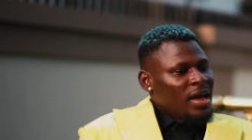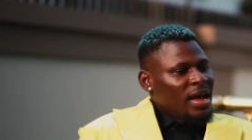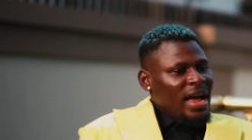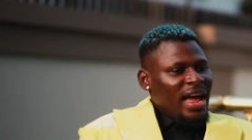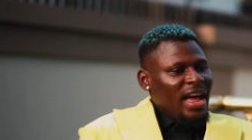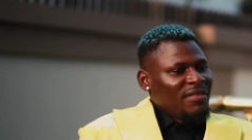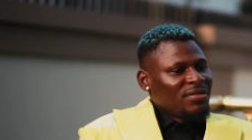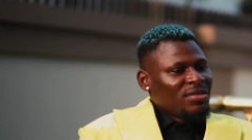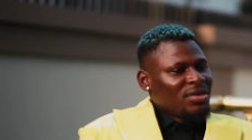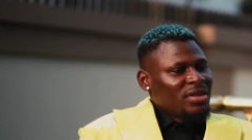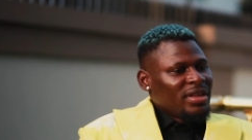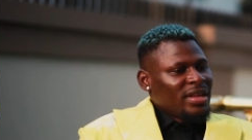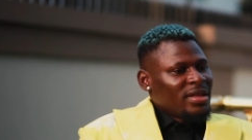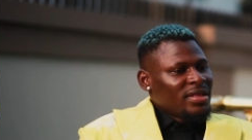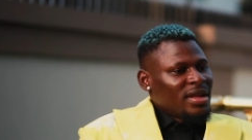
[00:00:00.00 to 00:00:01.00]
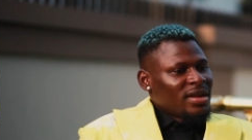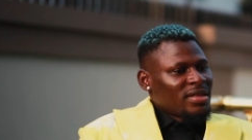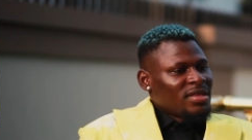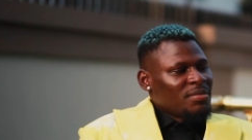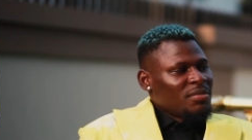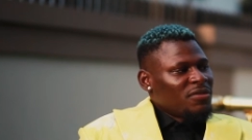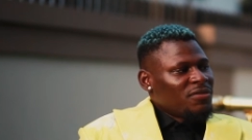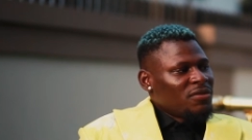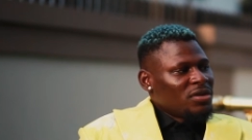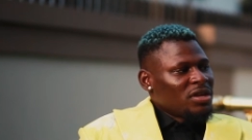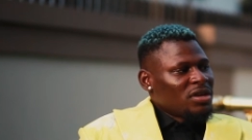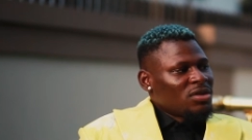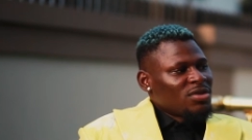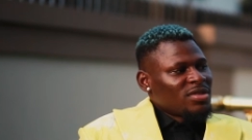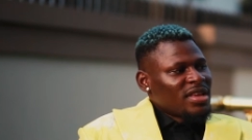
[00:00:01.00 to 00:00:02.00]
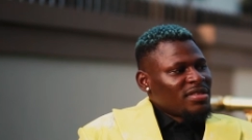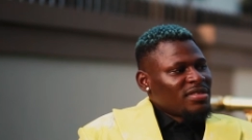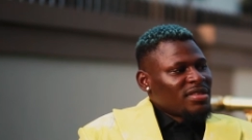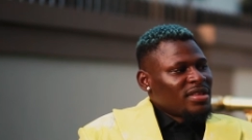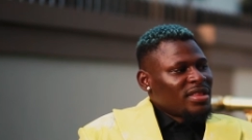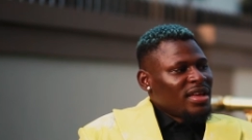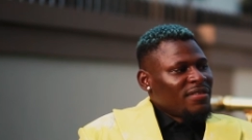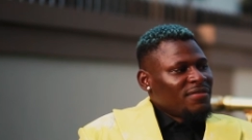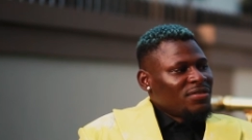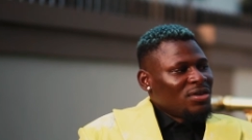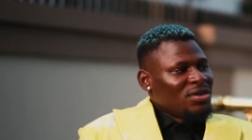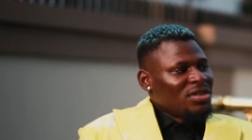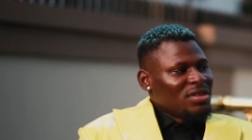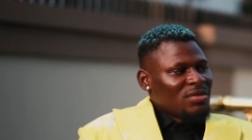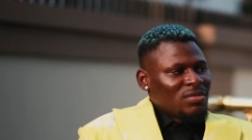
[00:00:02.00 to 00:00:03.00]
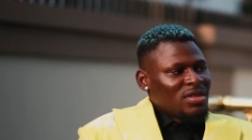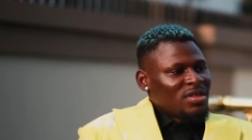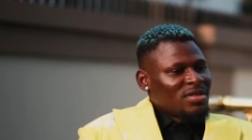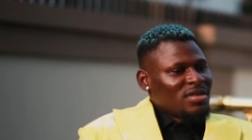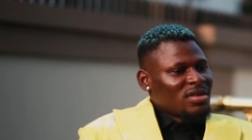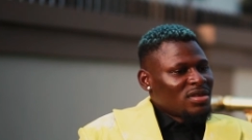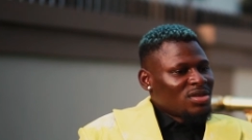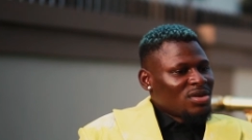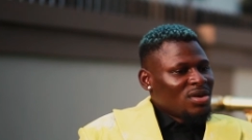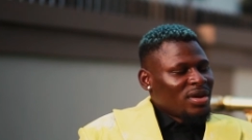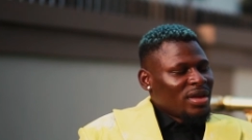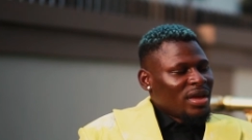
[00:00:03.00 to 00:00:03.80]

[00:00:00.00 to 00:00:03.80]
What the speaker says: I haven't done any acting before. The closest thing I've done is TikTok.